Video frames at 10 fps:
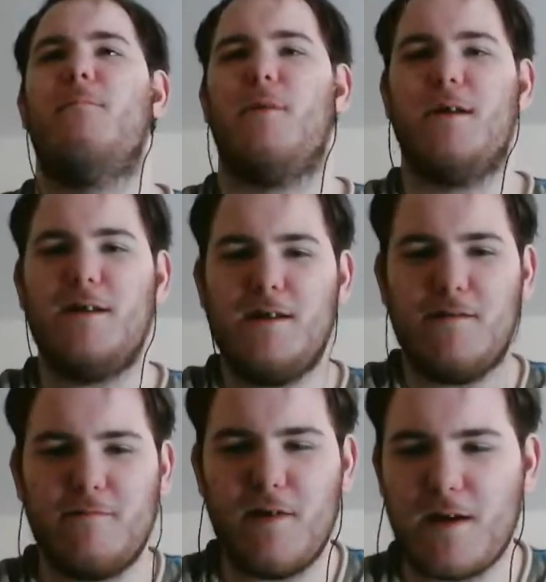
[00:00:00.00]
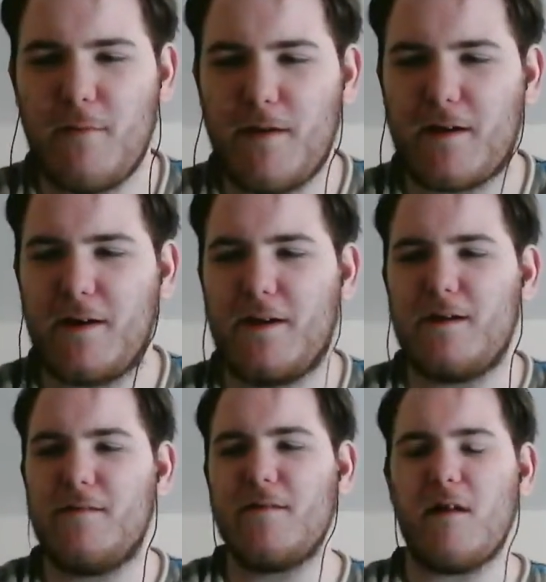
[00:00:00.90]
But, you know, it took a bit,
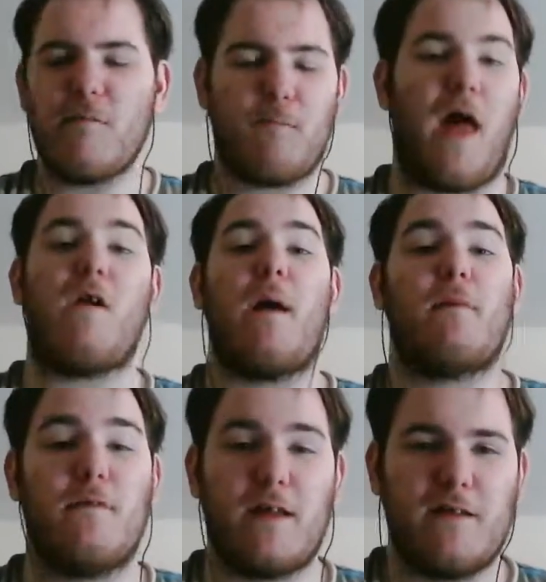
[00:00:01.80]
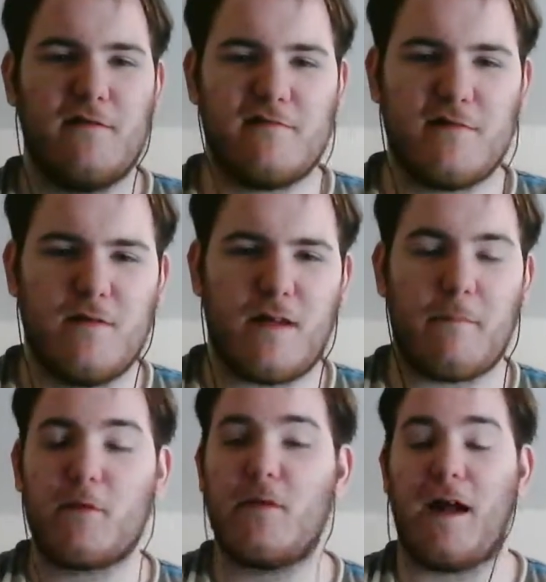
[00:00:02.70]
it's not a better Apico they could have shown,
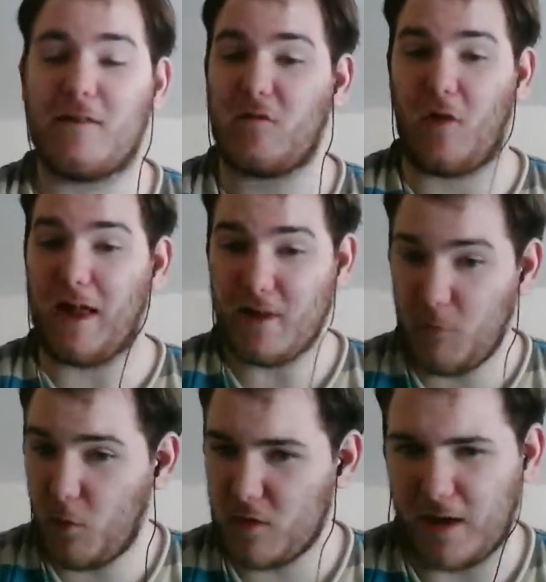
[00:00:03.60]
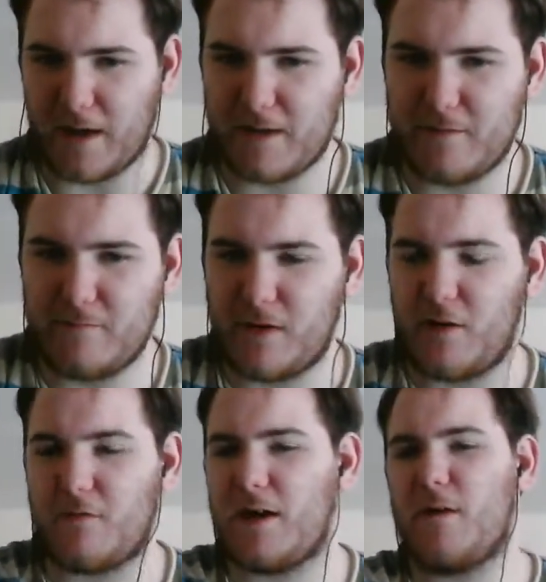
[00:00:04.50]
Apico I like more, like, you
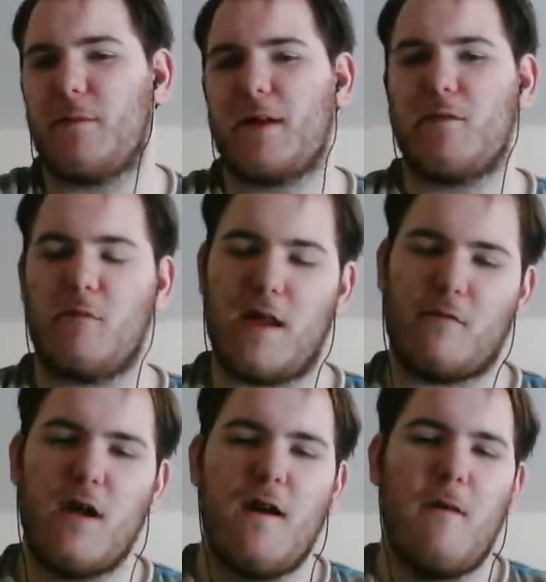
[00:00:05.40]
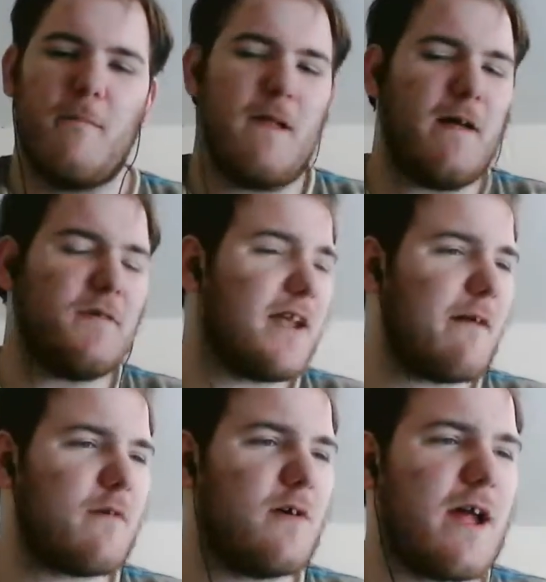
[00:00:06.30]
know, Gale Breaker, whatever. But I think
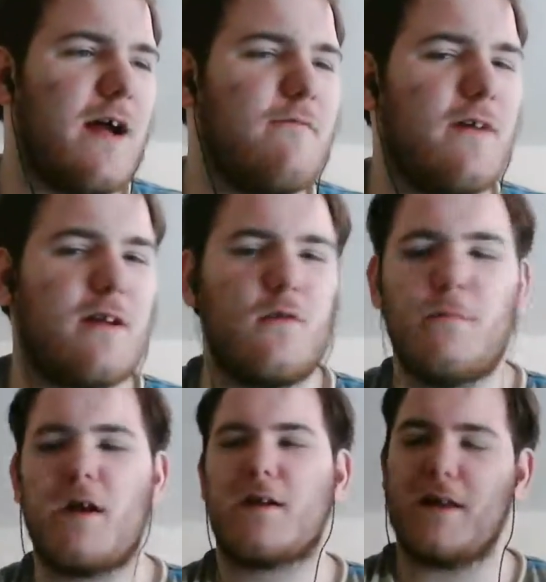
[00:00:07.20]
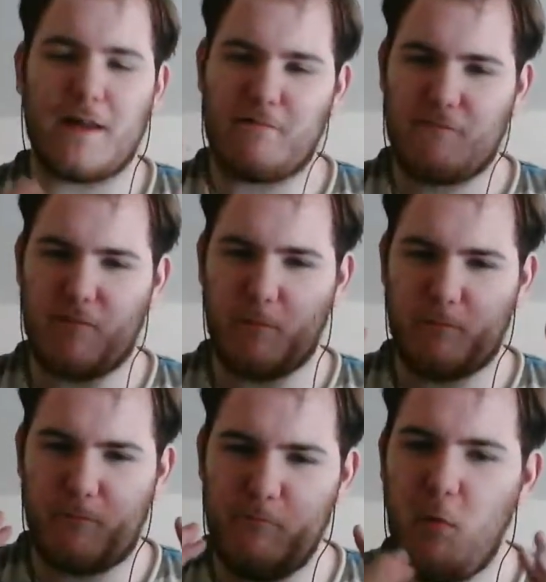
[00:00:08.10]
could kind of fit a little better, could get the
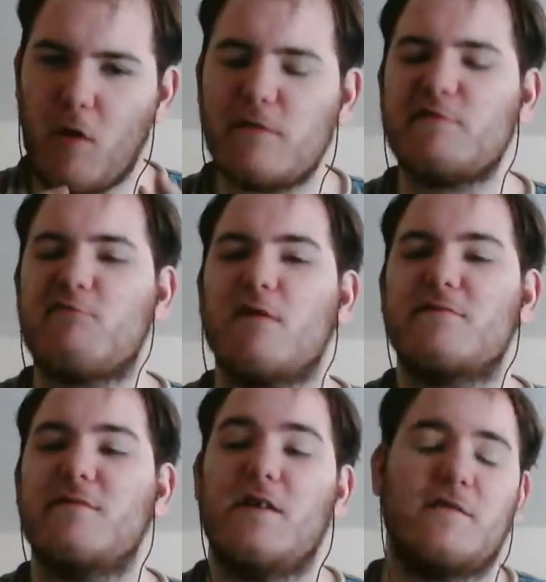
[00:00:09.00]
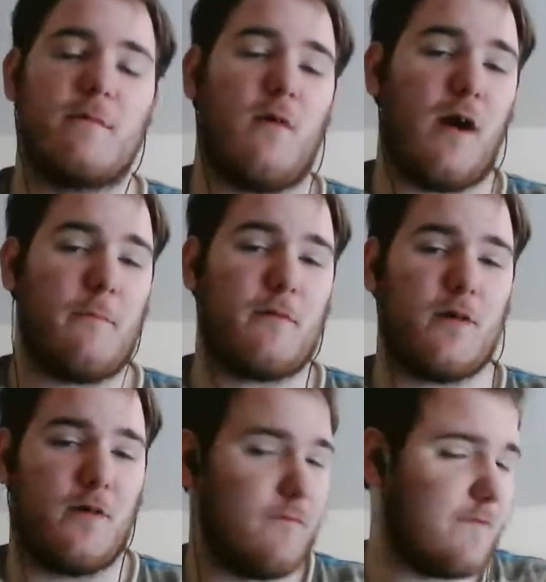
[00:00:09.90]
more of a structure your typical
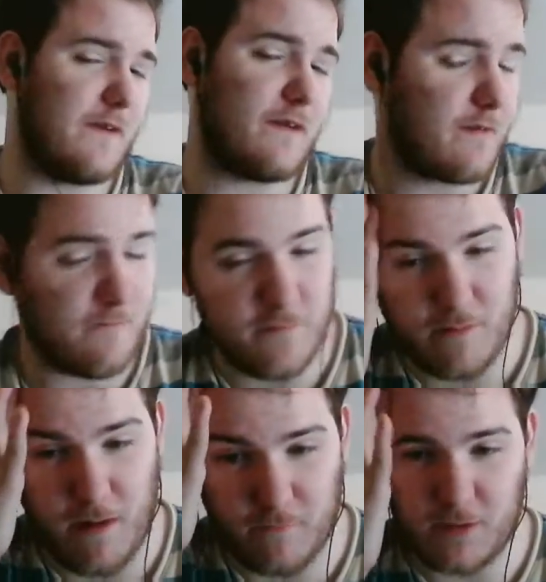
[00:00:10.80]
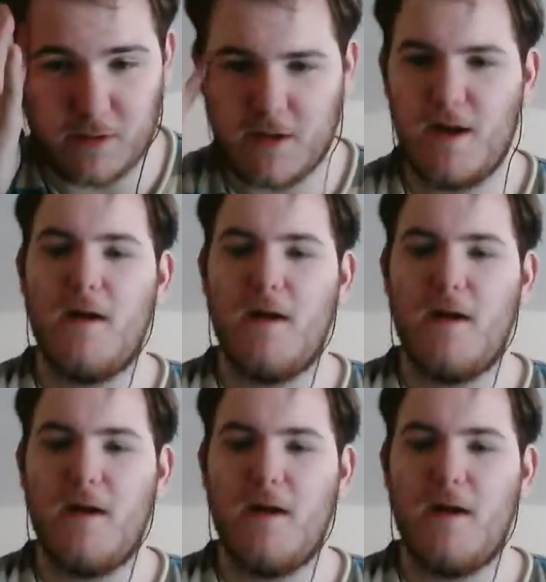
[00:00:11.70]
epicove, than a few others.